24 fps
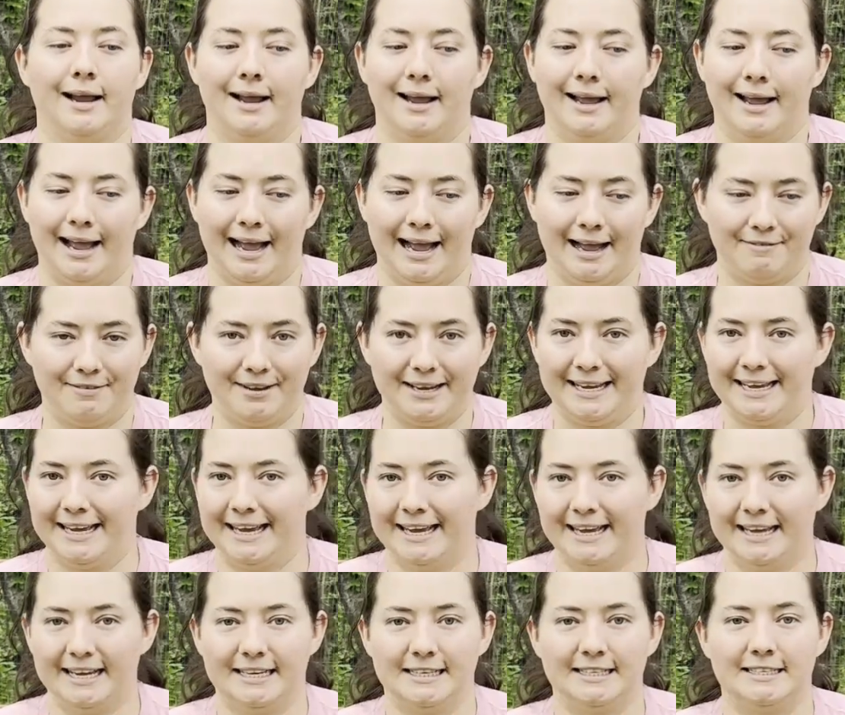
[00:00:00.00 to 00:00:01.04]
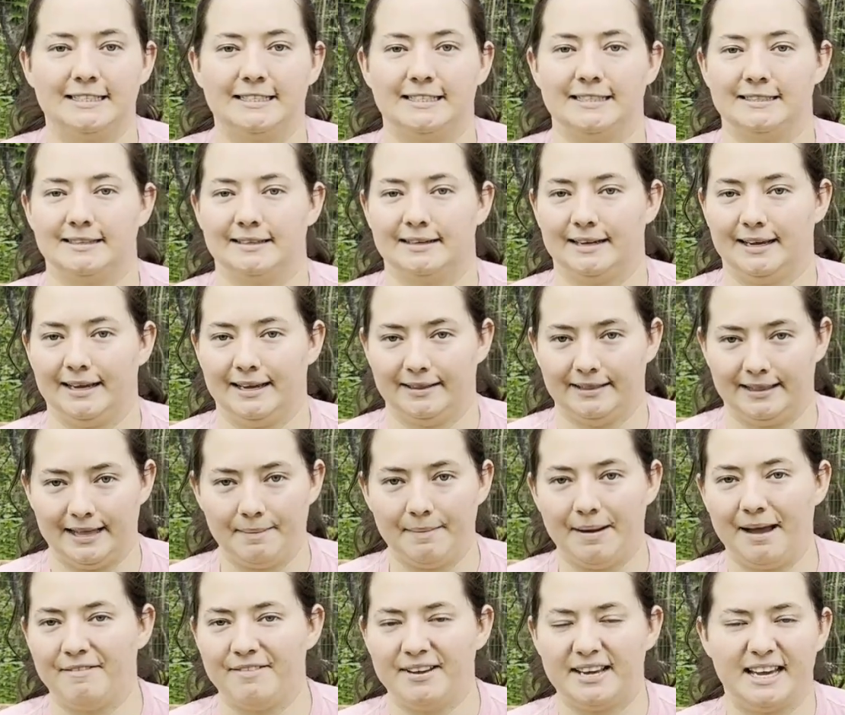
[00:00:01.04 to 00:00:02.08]
having kids, them
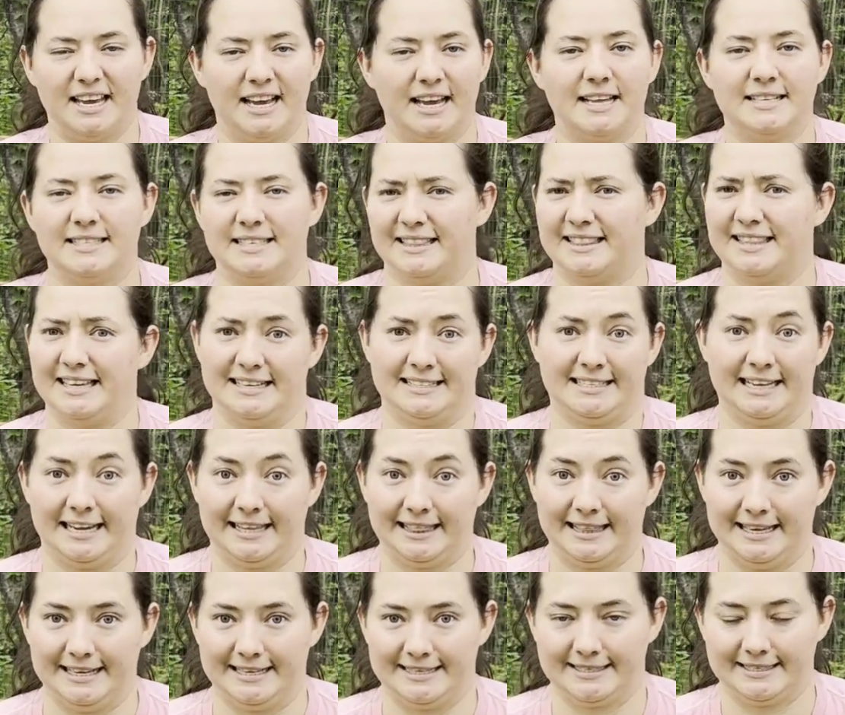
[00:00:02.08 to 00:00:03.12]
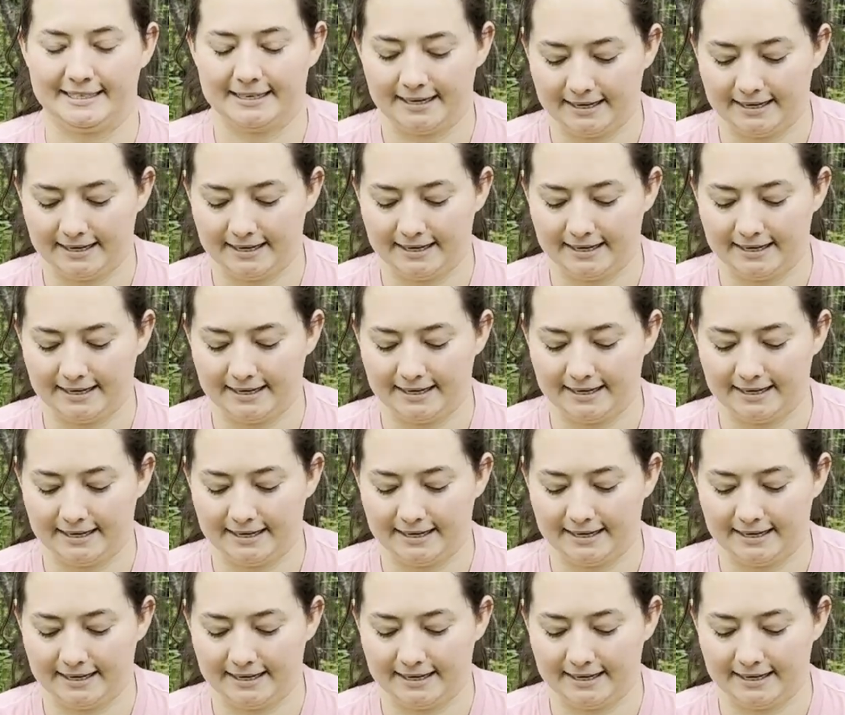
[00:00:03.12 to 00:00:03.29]
having kids and things like this.